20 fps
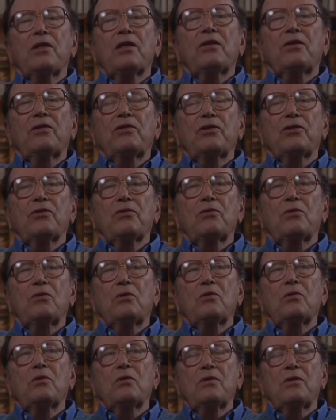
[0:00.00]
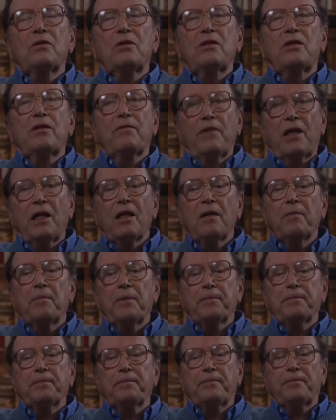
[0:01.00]
that you
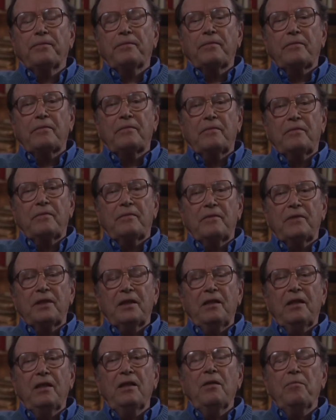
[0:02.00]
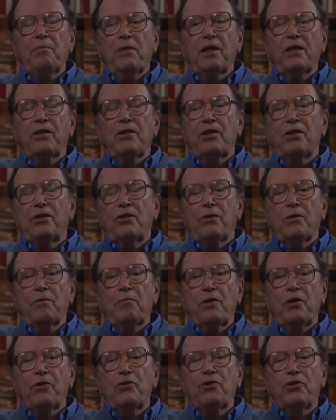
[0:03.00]
develop an ability to
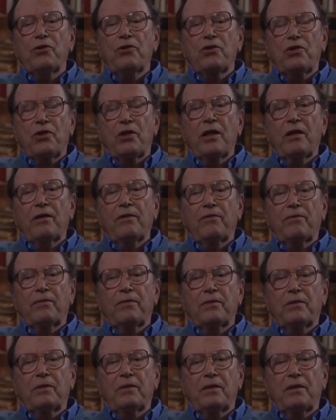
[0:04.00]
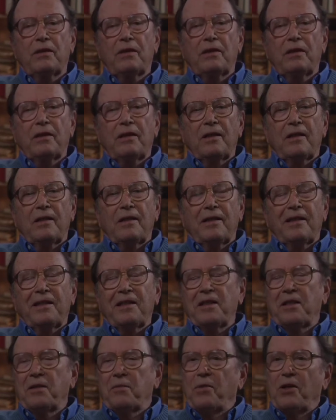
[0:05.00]
amuse yourself
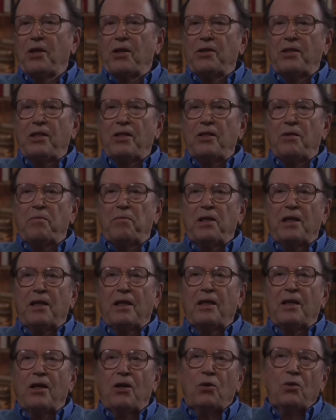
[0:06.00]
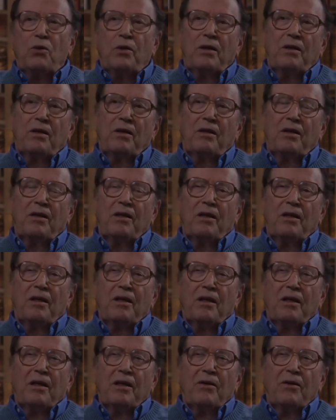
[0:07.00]
and an ability to be alone
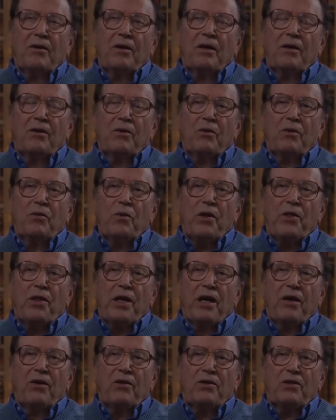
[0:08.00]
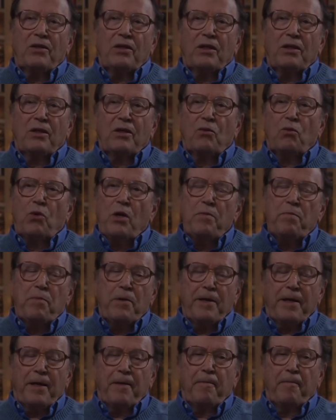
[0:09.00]
uh, without uh,
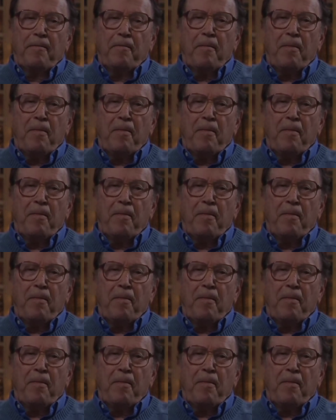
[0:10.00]
weeping.